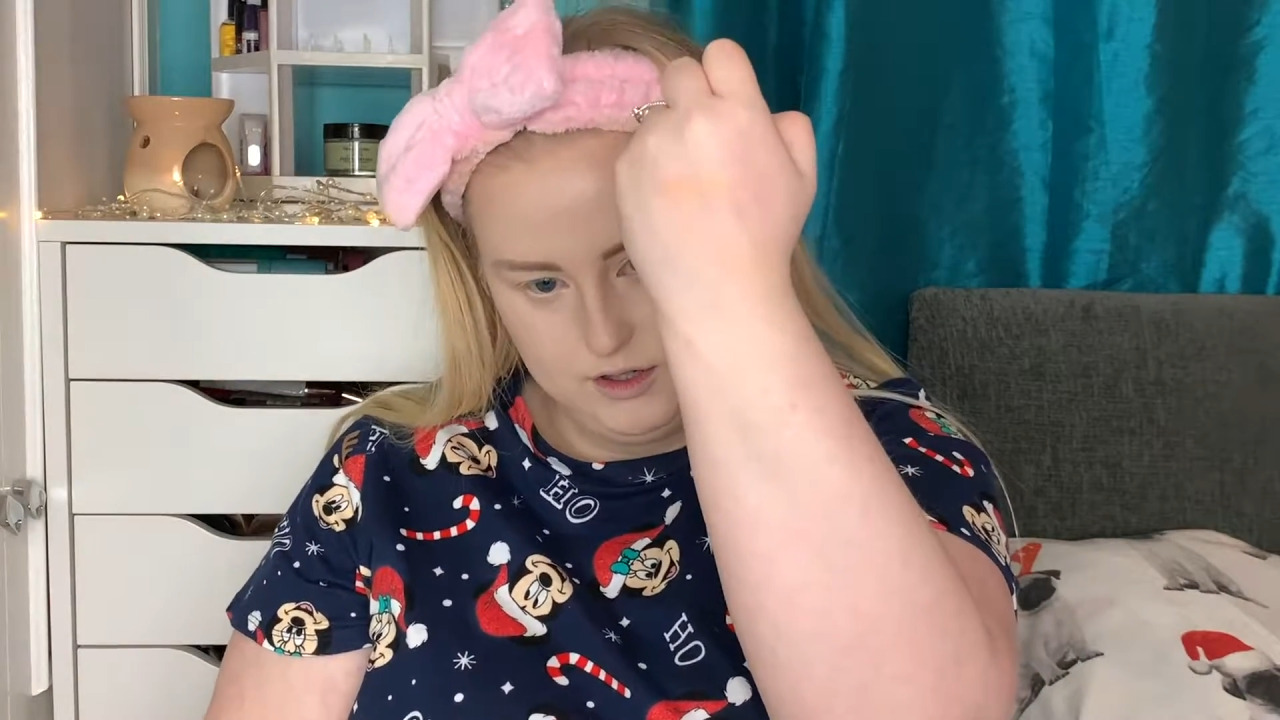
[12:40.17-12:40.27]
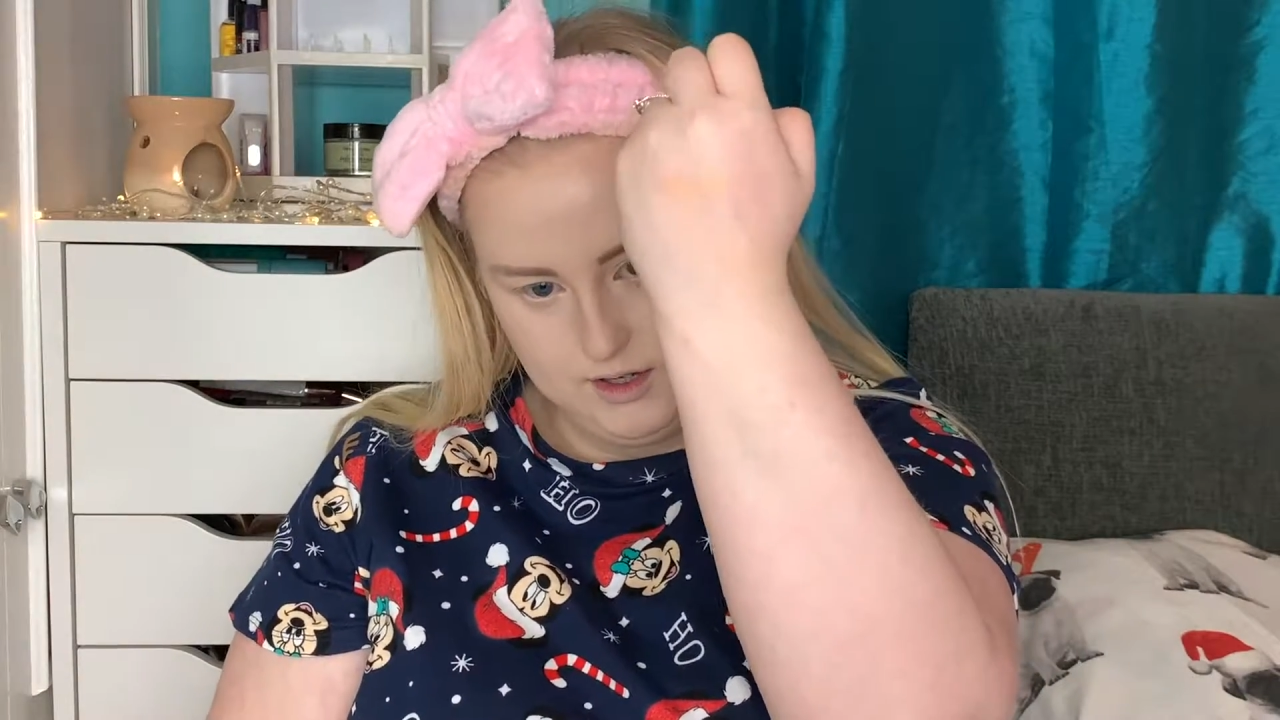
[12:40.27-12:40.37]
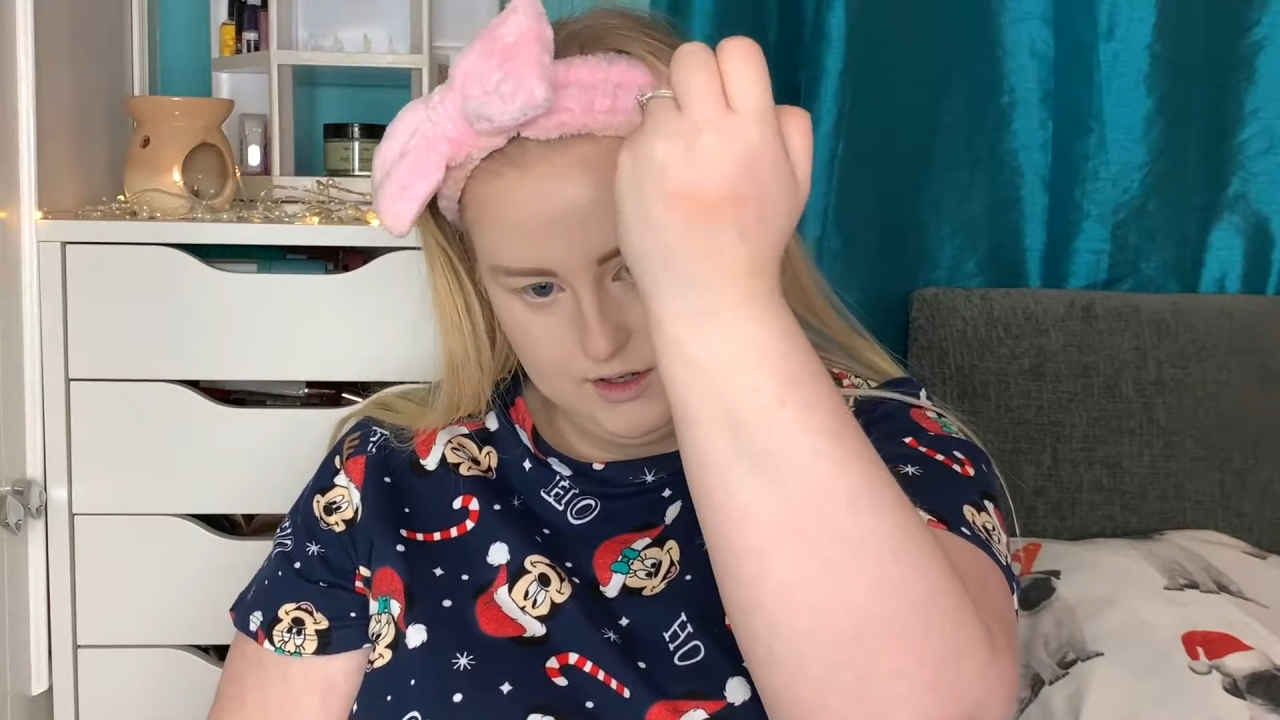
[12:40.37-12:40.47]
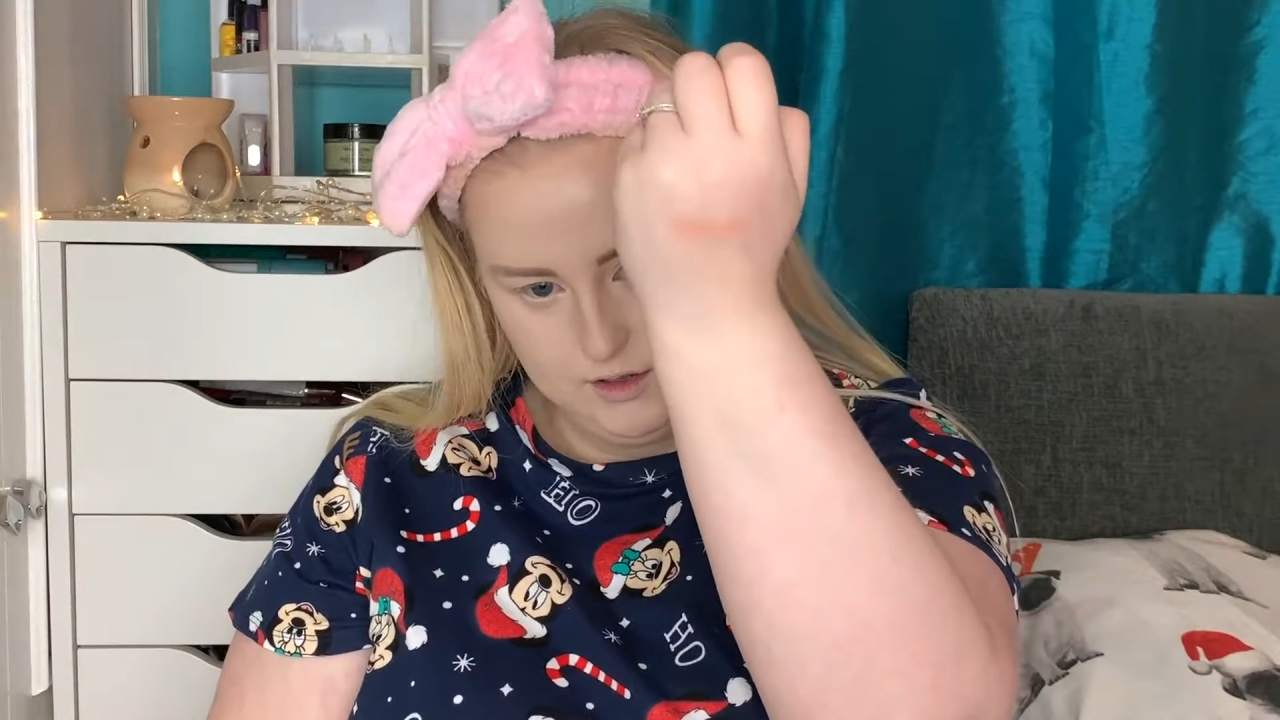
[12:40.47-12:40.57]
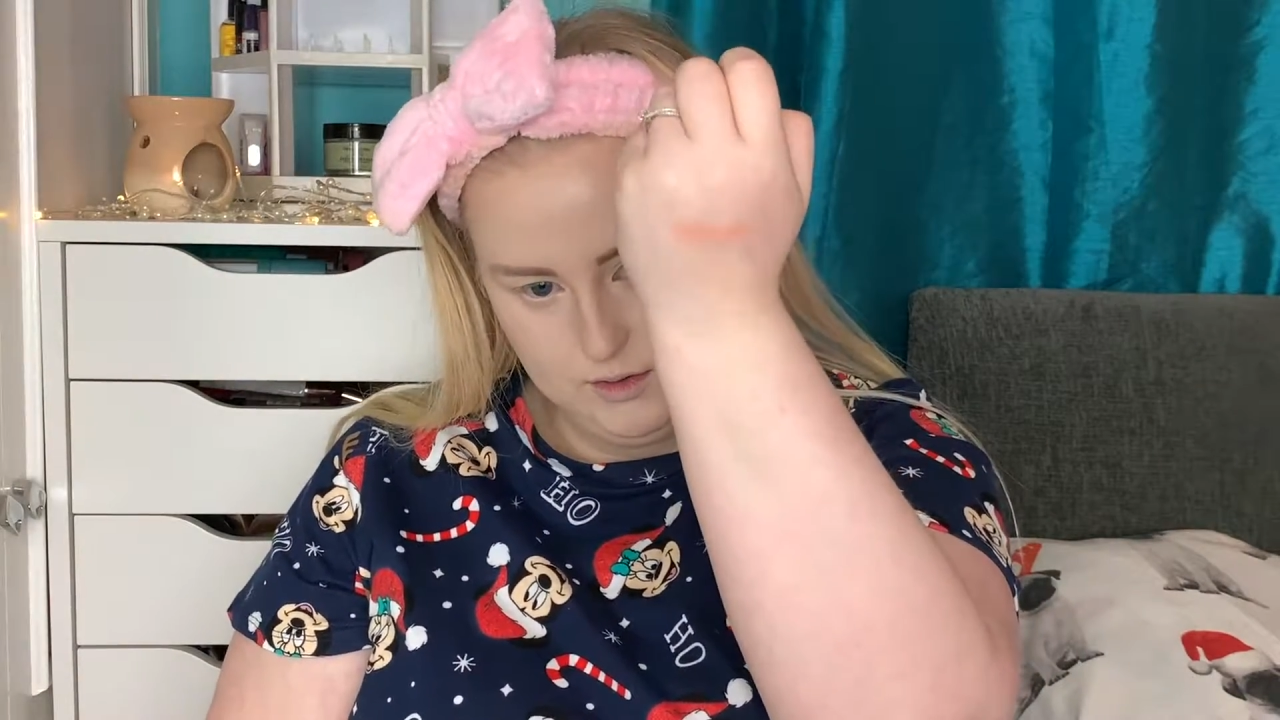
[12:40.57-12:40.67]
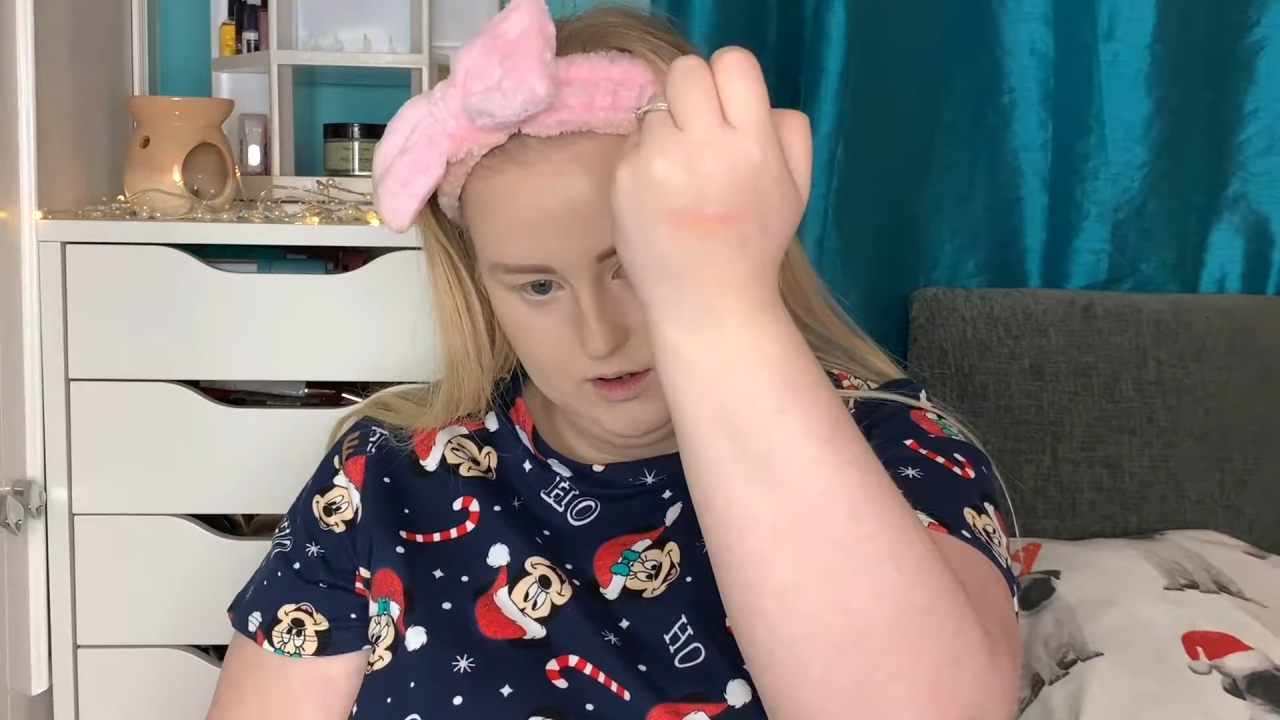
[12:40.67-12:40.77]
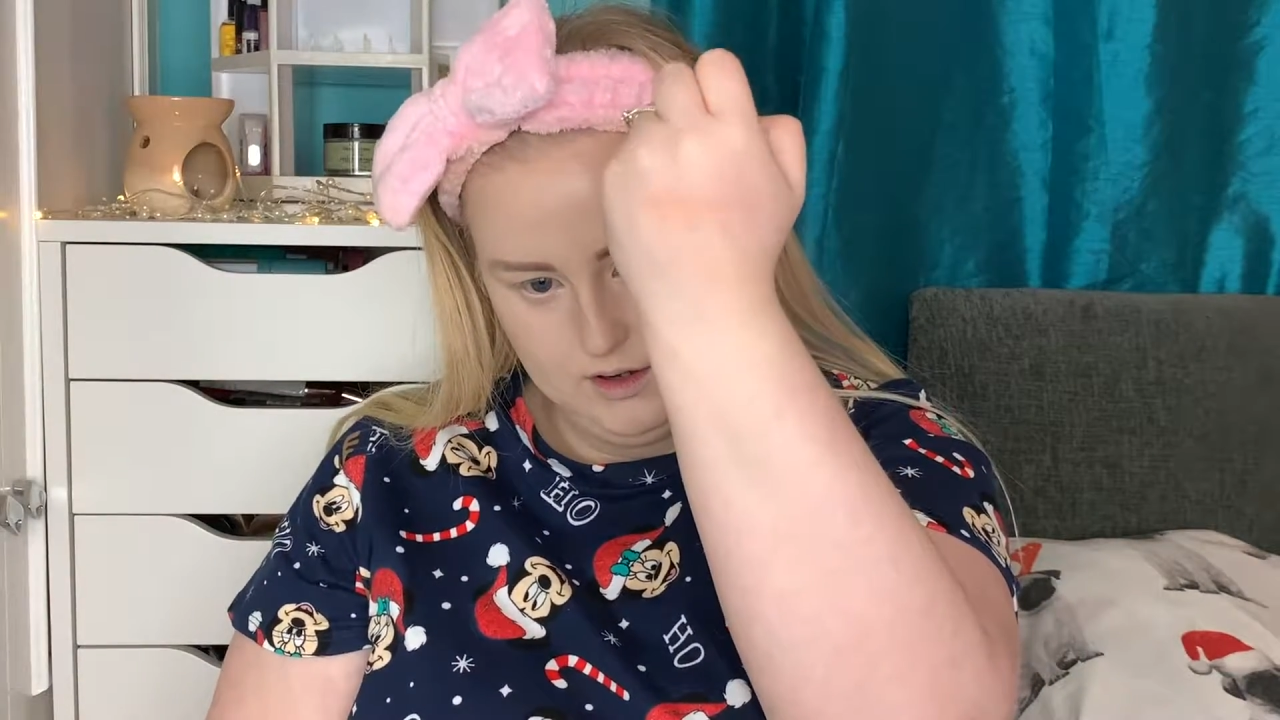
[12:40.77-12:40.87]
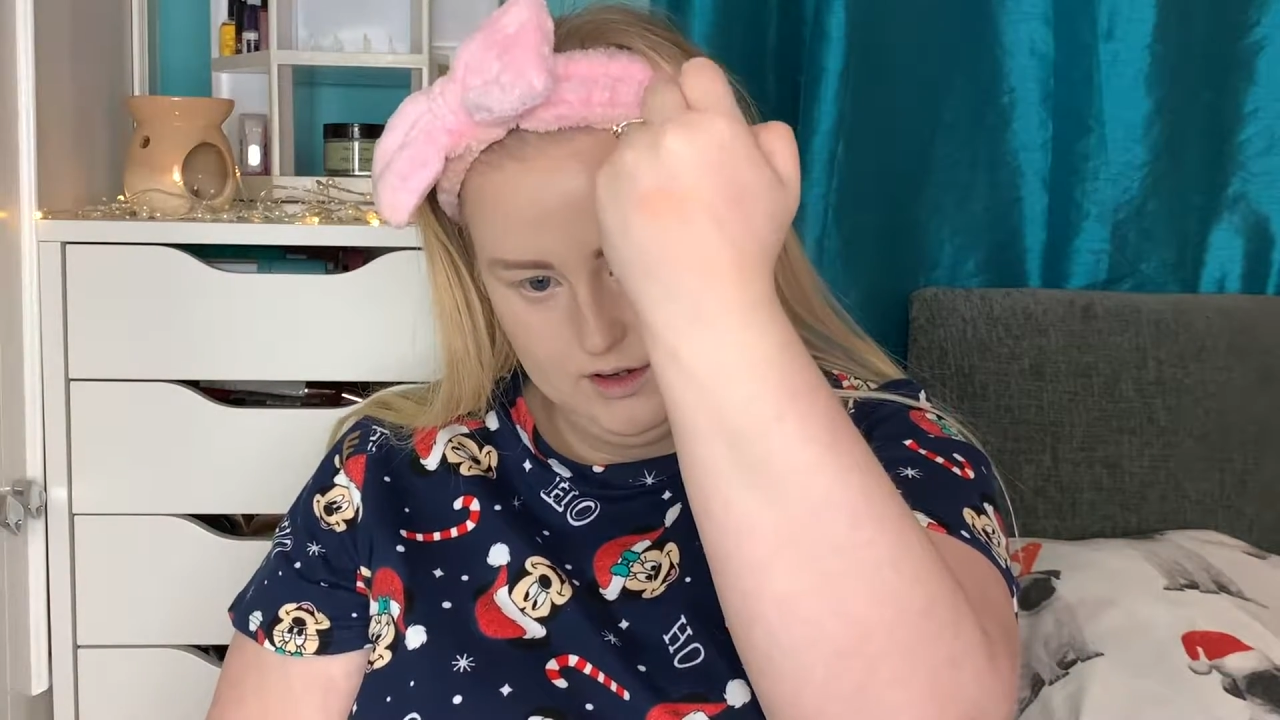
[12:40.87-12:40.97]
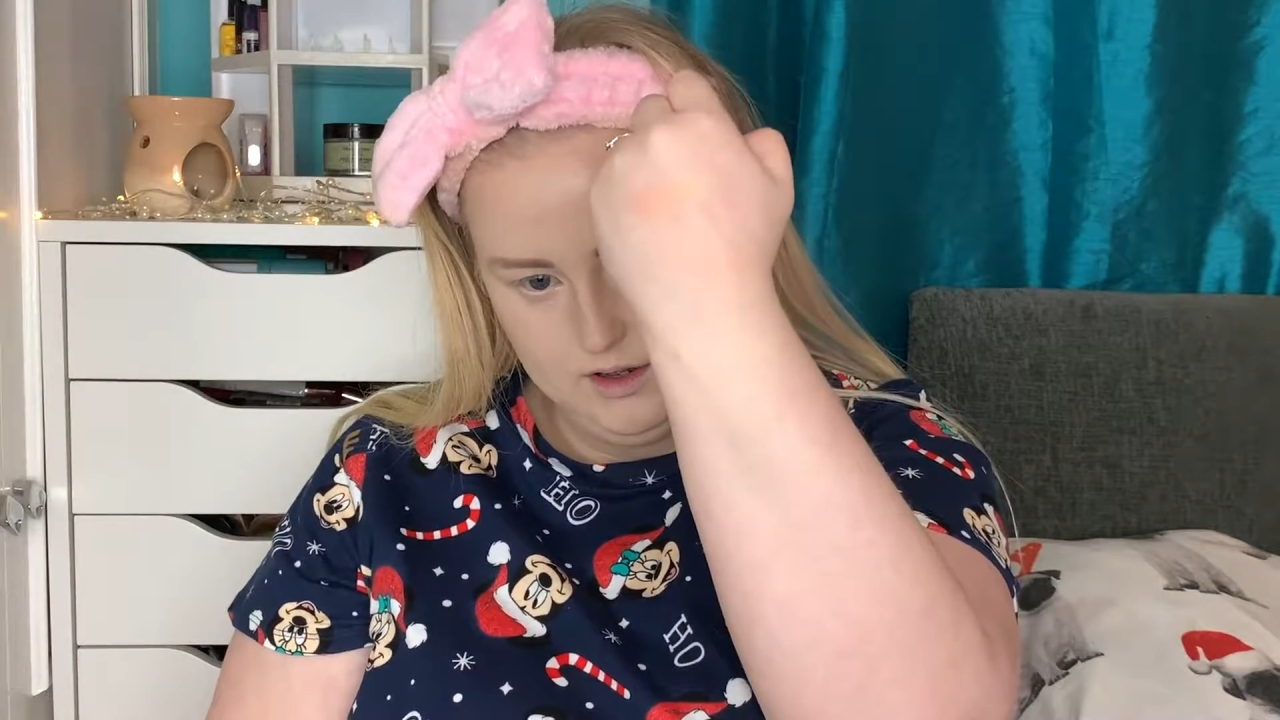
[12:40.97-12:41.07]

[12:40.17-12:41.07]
that's what